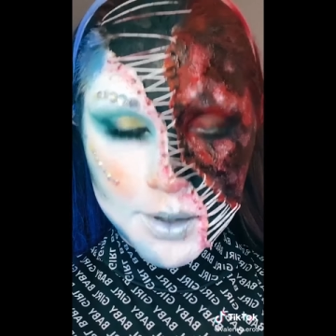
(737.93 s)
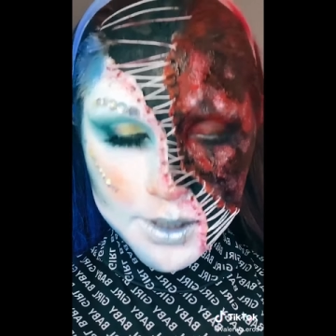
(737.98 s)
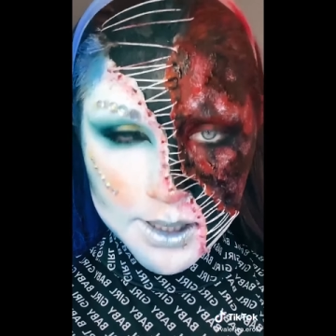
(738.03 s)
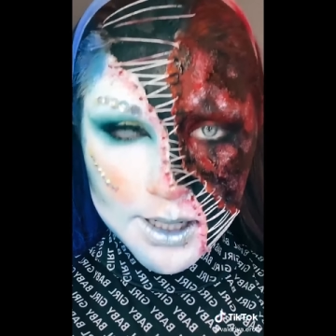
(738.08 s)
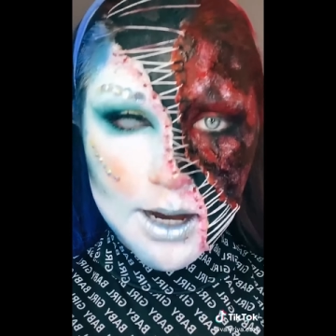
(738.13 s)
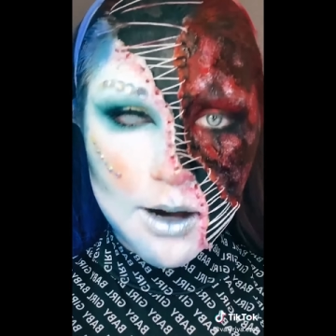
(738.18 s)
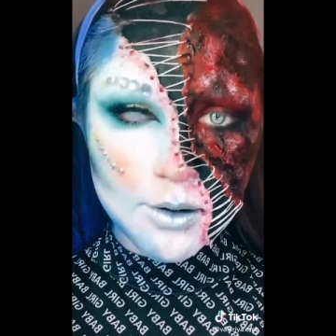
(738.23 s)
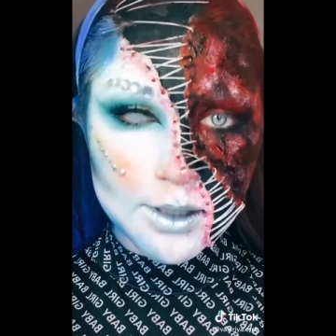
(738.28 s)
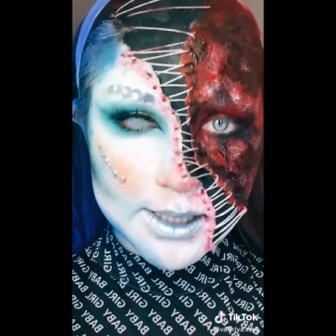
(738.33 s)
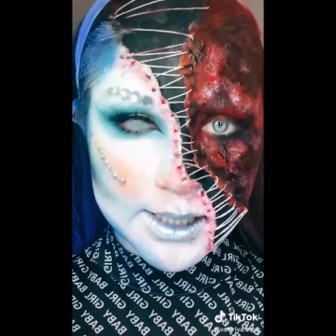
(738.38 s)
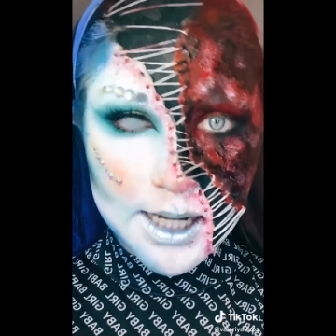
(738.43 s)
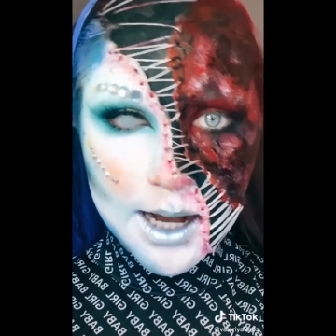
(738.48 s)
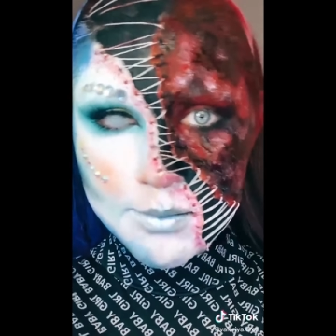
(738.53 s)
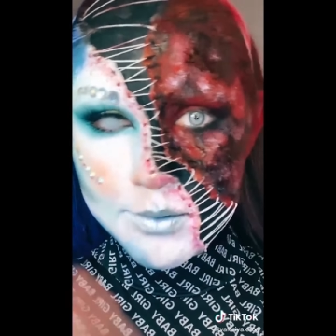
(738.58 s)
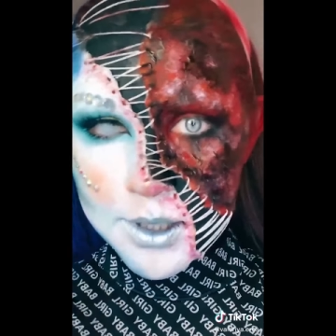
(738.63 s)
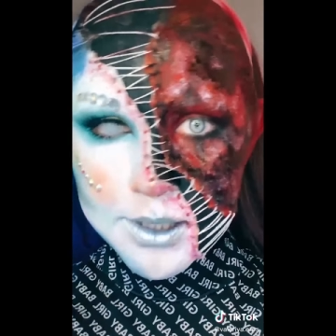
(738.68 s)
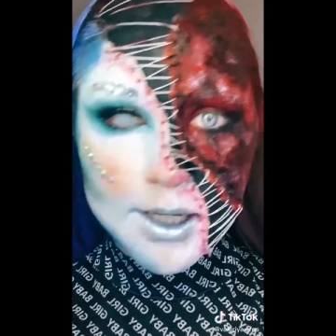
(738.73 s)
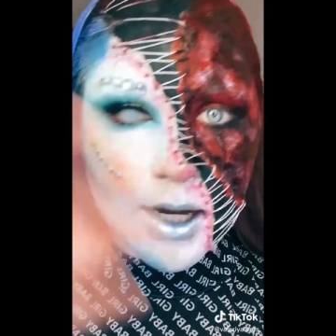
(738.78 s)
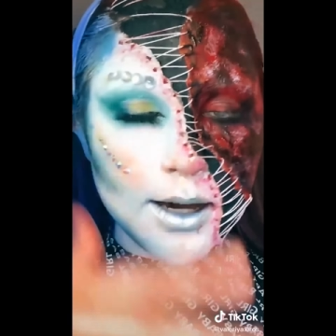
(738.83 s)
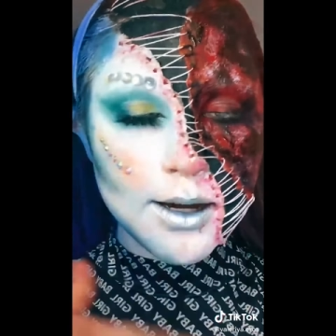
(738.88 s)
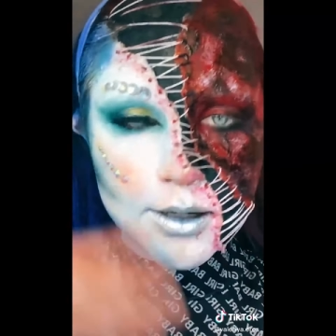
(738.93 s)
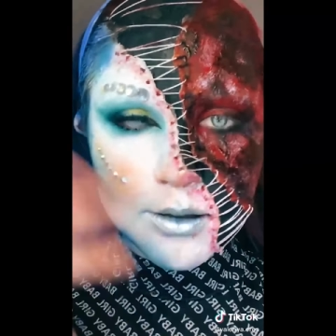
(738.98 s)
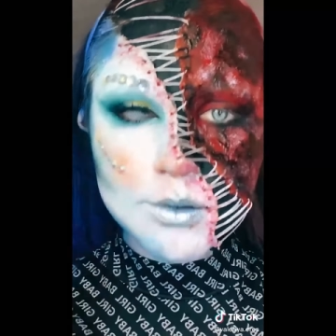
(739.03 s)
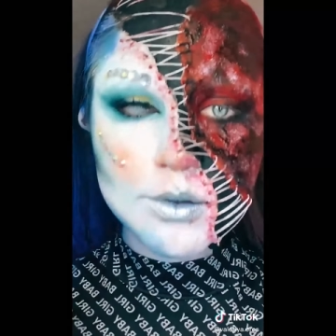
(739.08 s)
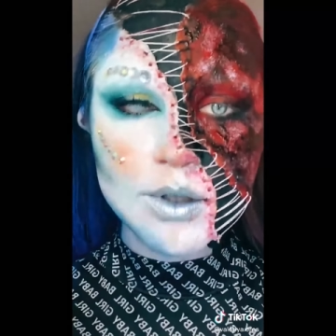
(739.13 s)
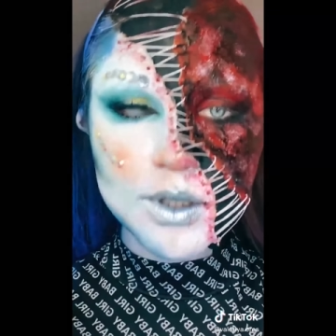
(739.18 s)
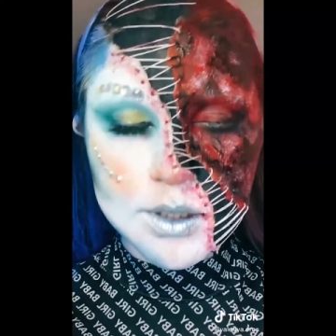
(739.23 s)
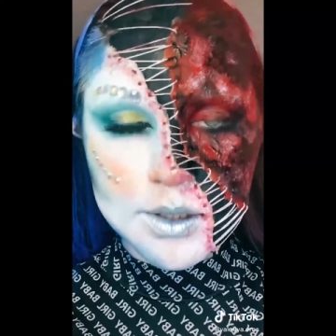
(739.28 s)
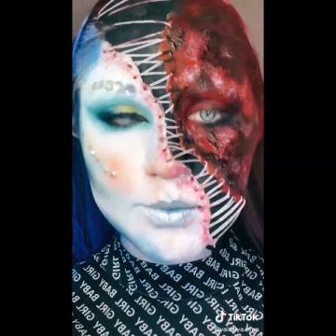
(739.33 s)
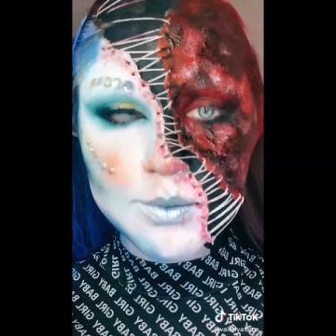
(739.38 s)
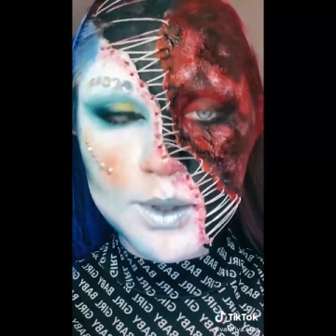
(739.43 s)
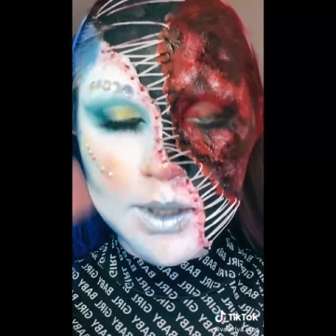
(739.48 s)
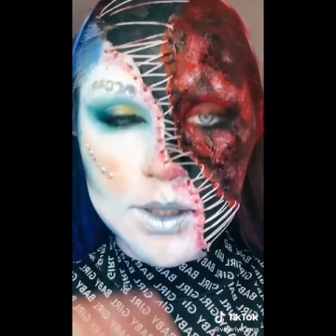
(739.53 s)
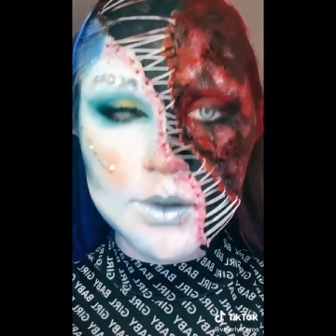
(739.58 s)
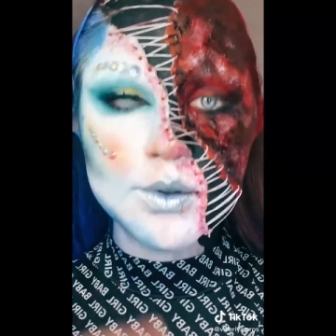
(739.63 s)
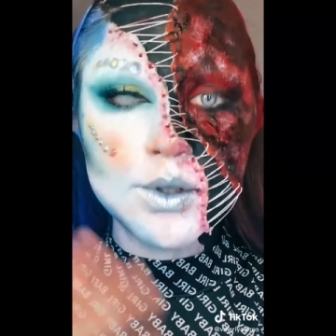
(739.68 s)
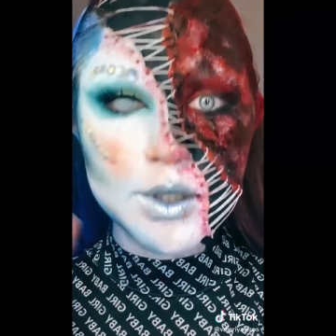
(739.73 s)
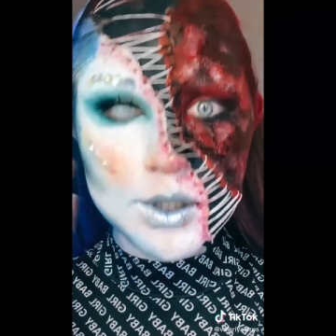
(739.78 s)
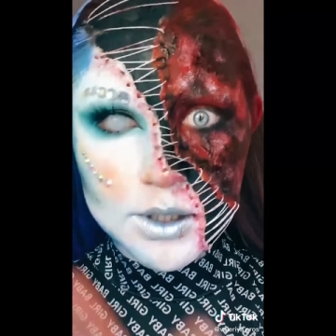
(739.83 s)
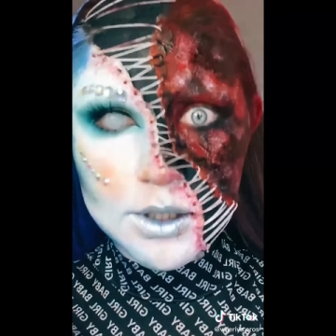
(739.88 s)
But now it's time to, to
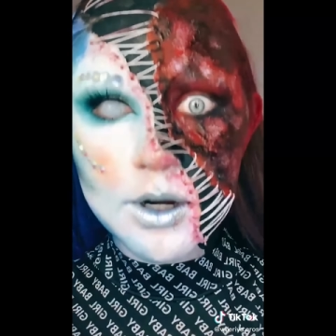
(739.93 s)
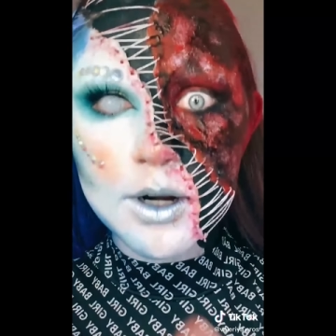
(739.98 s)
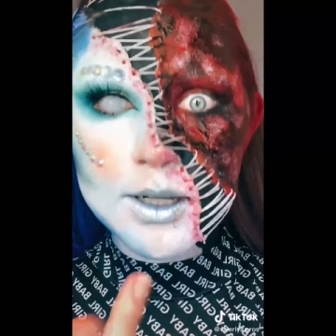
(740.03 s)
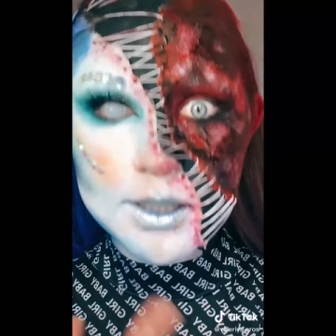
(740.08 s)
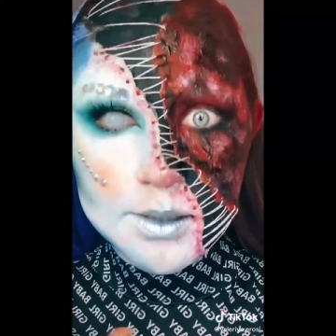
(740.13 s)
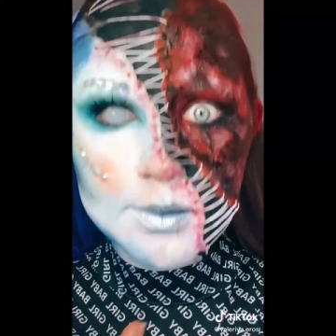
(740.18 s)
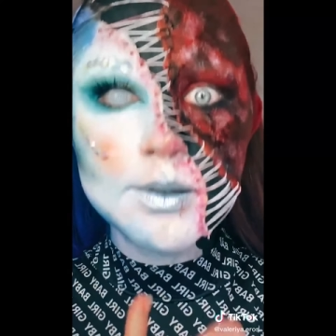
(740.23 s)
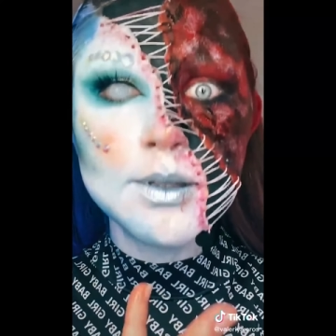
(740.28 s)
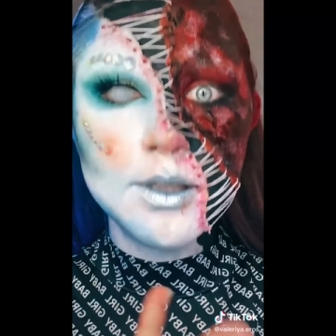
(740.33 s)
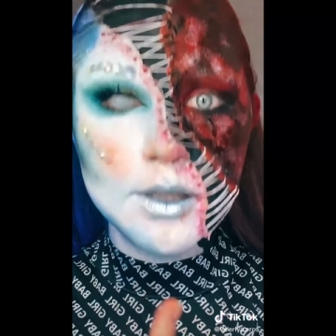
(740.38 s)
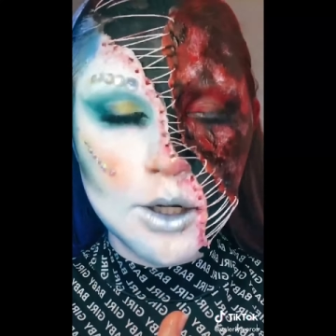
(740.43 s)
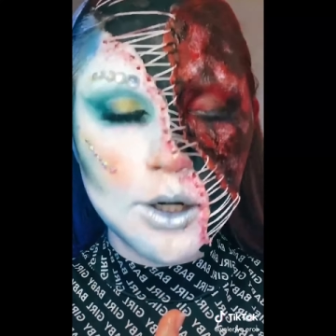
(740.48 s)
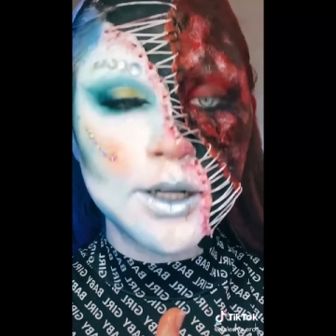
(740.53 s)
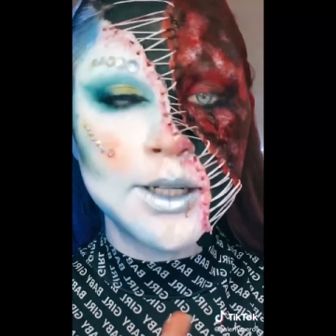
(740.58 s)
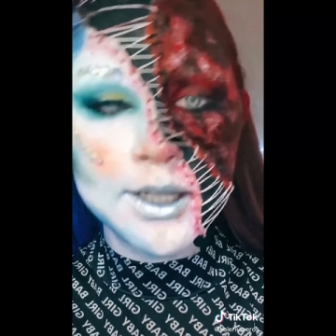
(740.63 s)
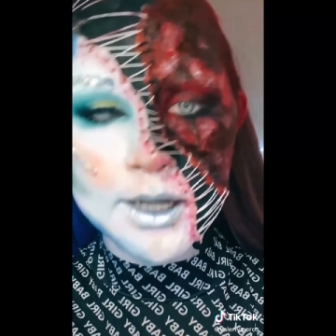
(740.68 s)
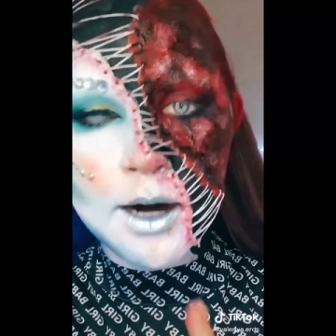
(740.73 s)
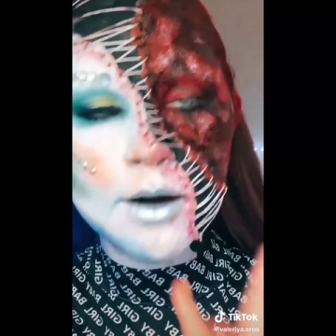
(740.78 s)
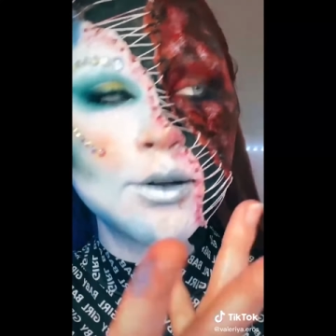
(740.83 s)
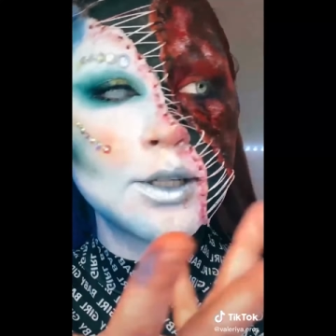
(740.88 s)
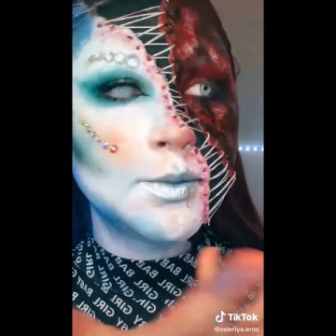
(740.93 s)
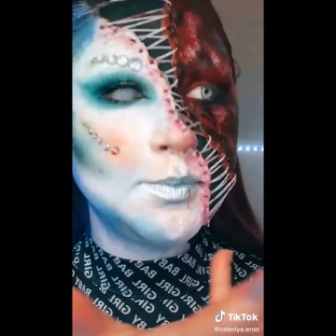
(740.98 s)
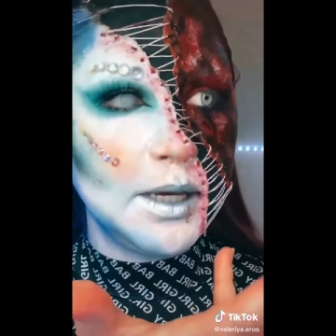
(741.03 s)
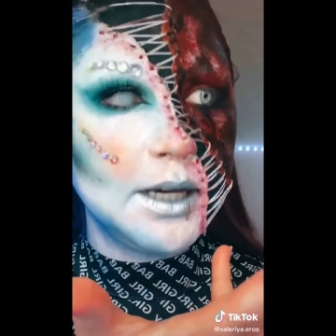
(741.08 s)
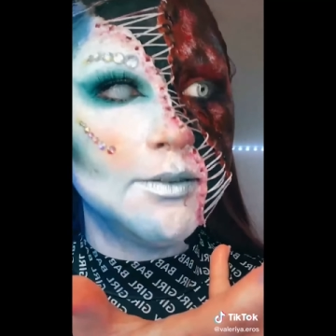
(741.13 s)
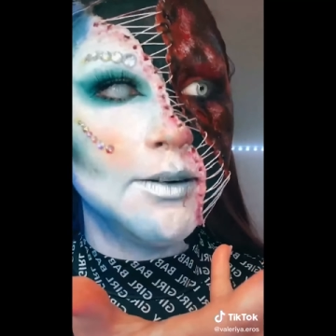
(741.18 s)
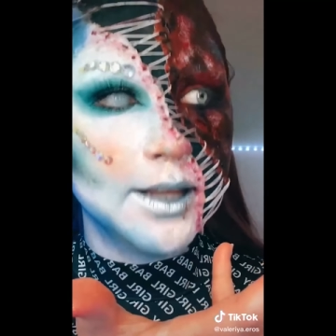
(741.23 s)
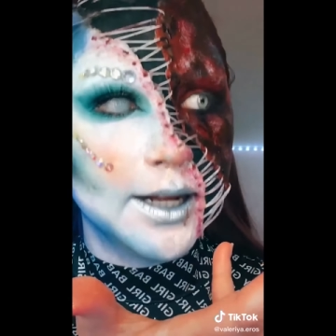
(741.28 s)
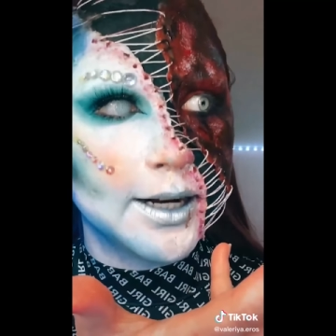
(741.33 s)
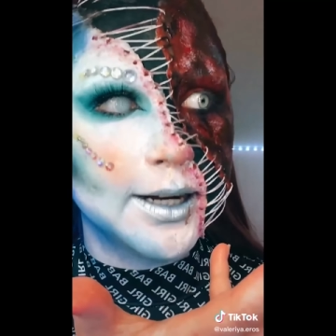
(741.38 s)
start learning how to speak